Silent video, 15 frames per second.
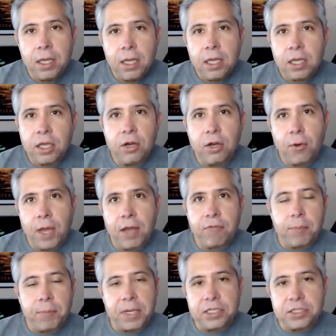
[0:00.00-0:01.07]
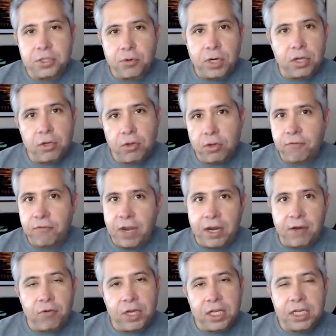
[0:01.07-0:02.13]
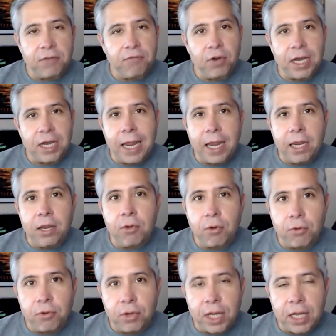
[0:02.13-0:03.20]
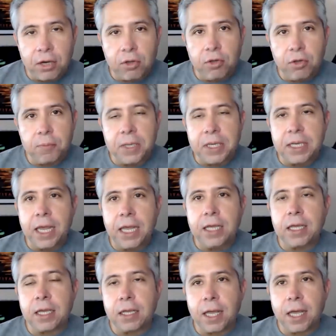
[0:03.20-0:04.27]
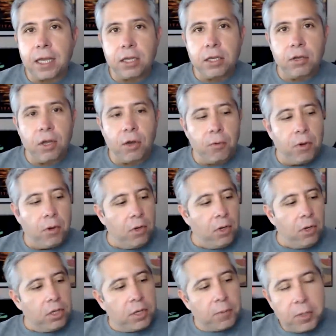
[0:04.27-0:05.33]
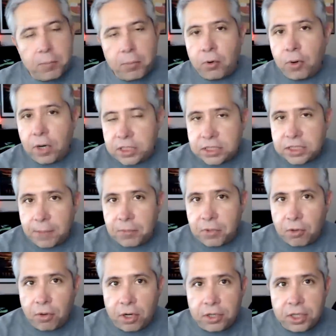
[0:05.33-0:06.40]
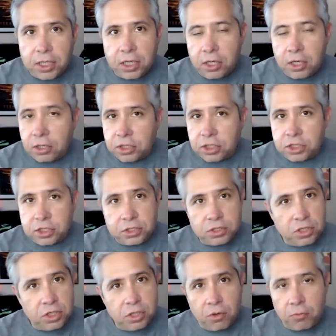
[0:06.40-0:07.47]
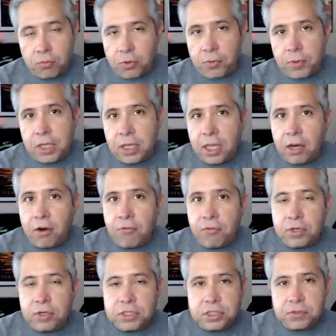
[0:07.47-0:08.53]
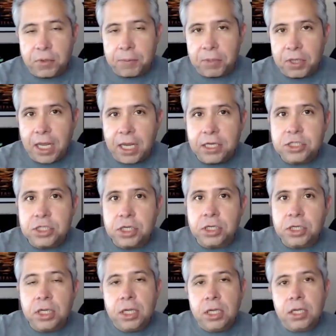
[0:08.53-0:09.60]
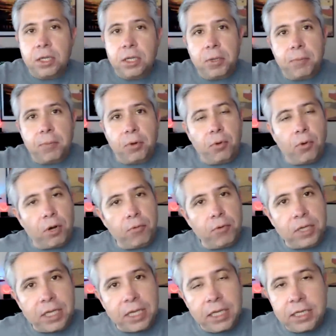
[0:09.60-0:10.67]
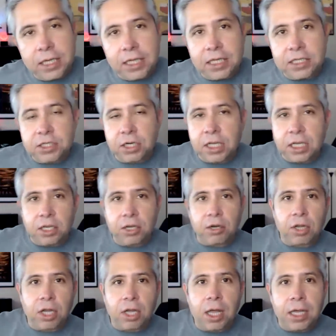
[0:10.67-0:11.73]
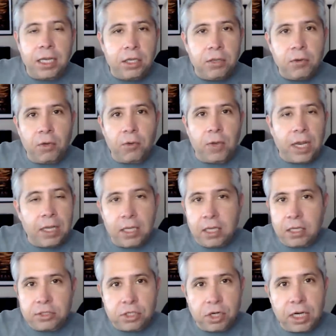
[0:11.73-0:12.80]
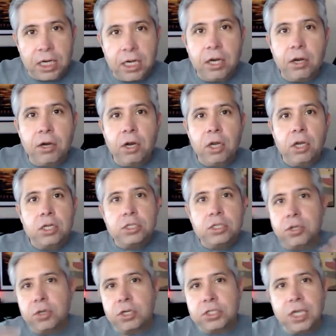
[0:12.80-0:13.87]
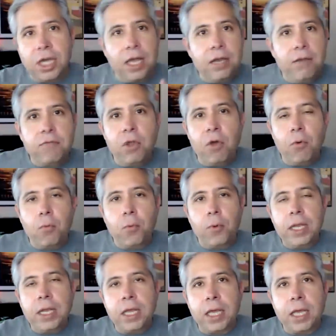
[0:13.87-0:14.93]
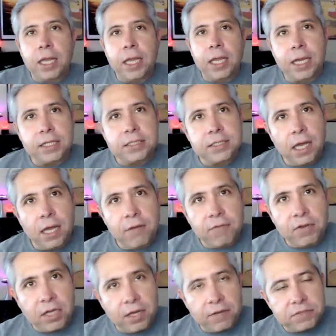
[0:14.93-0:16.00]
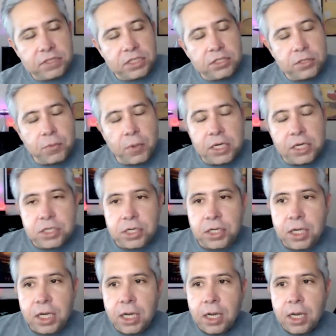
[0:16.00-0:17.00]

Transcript: You know, everybody's critical of every different angle that it could be taken. That you know, the people who are skeptical are thinking you're just you know ruining the Air Force's reputation. The people who are really into this are like, "You're lying. You know, aliens are here." So there's kind of no winning, and that is kind of a tough situation information.